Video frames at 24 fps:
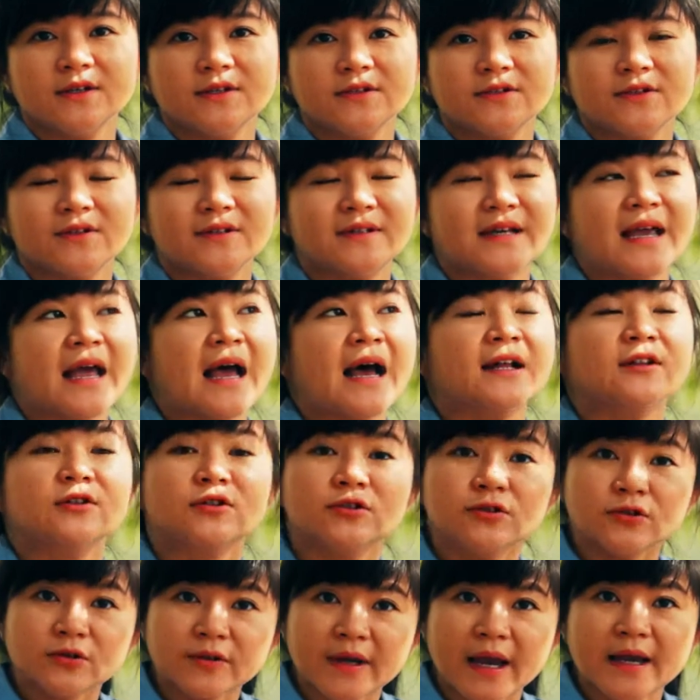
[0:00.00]
So there are
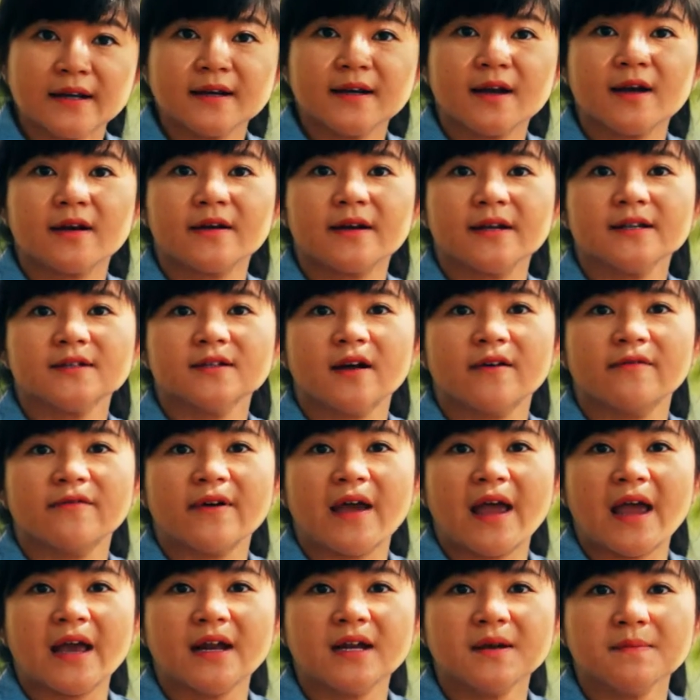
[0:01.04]
two categories of
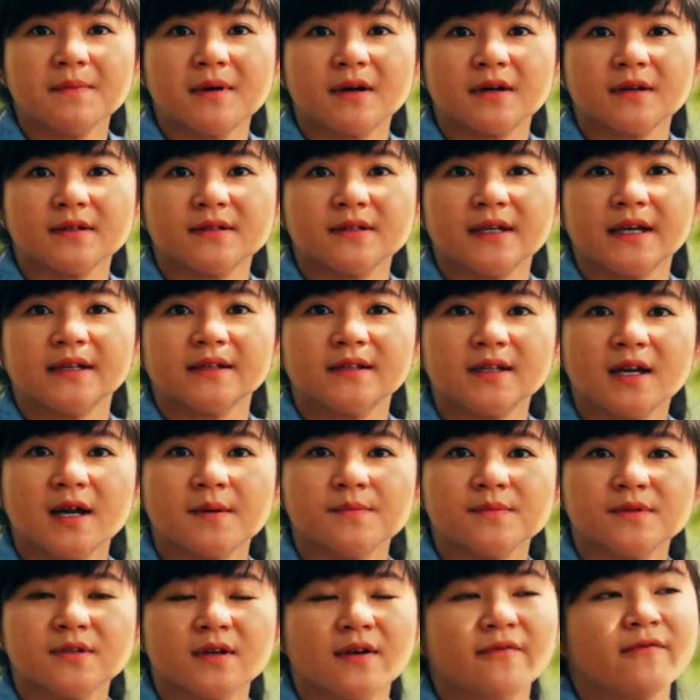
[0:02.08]
animals in
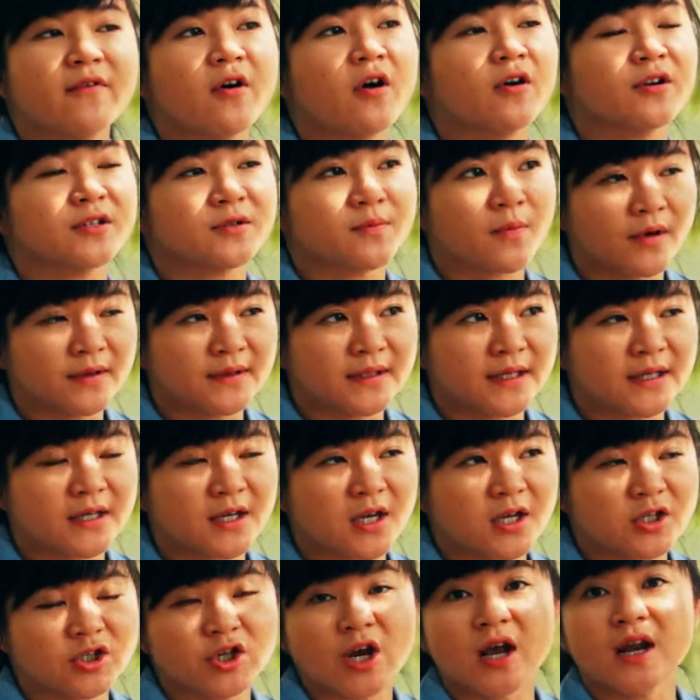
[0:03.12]
terms of
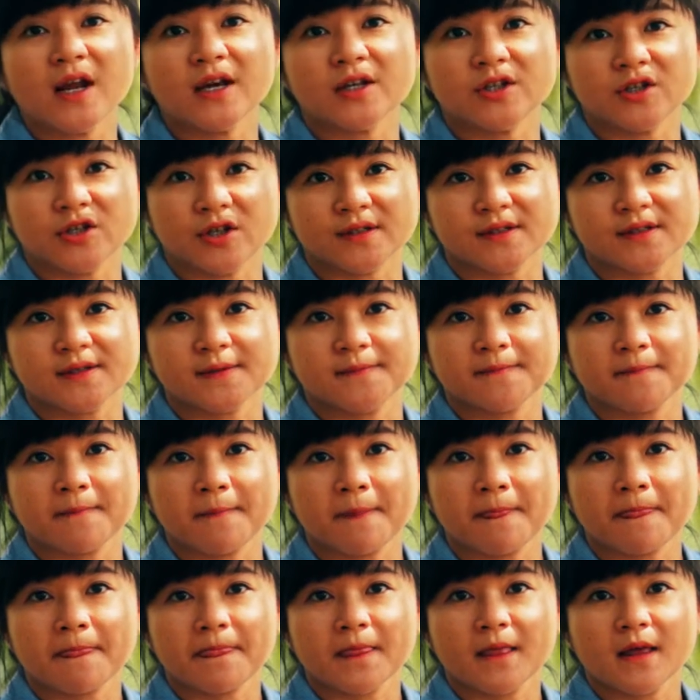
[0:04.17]
osmotic challenges:
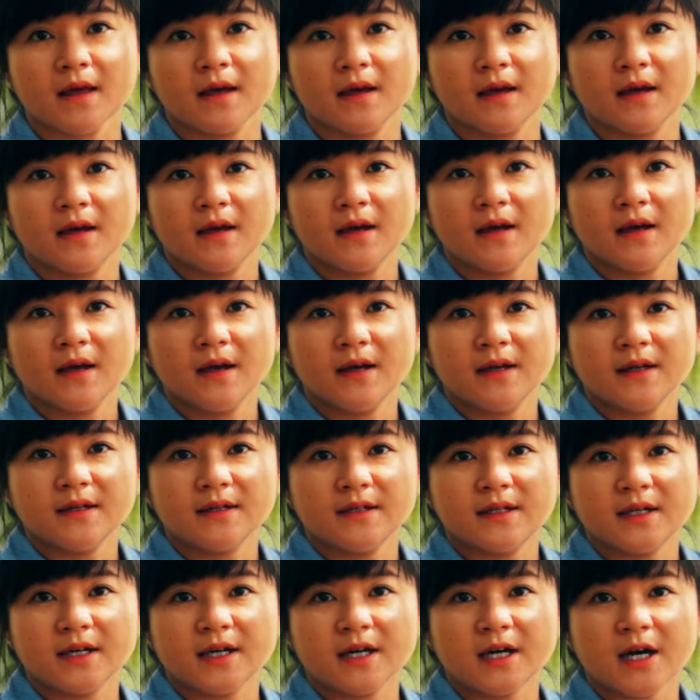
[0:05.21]

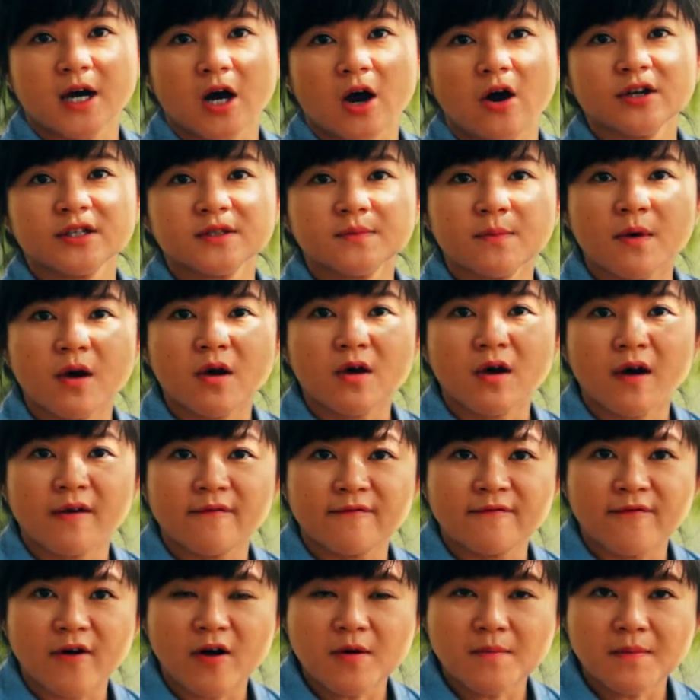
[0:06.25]
the
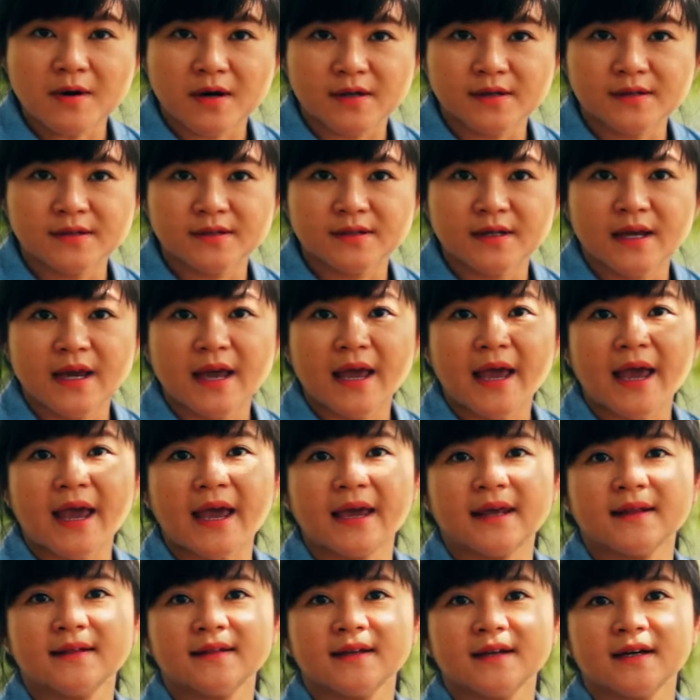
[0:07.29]
osmoconformers
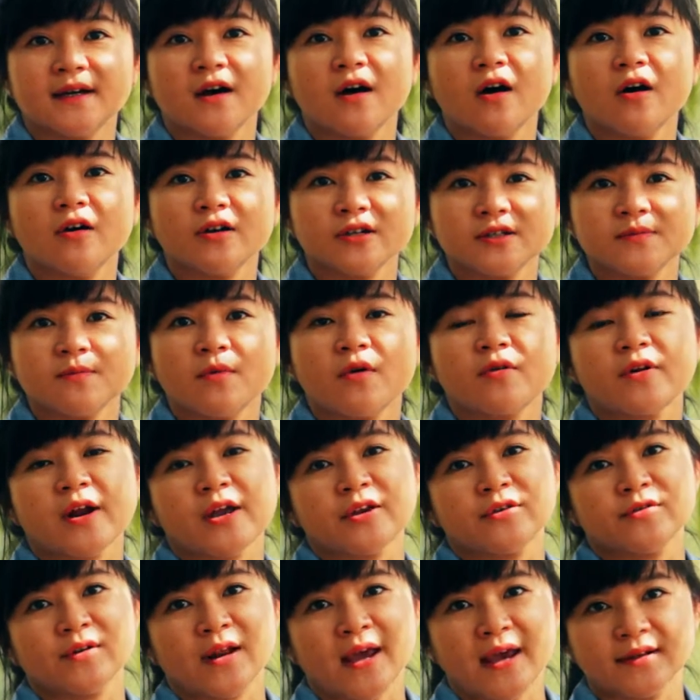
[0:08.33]
and the
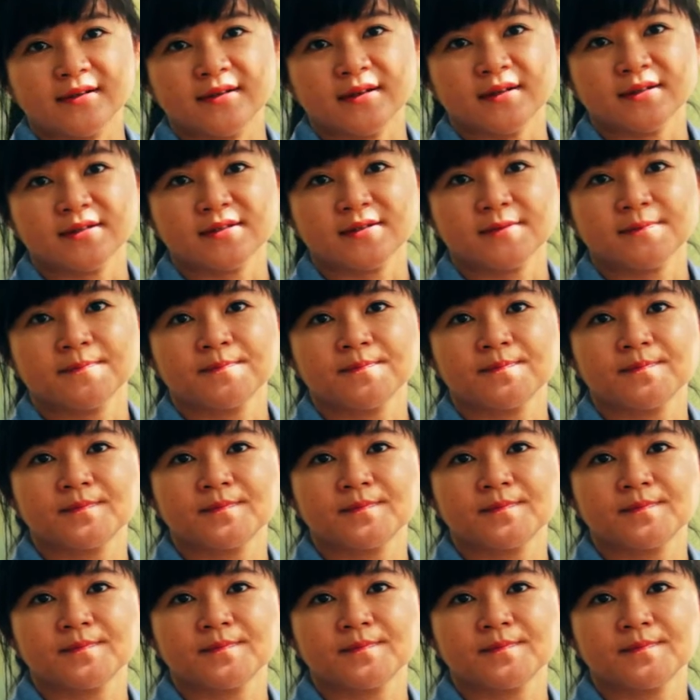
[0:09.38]
osmoregulators.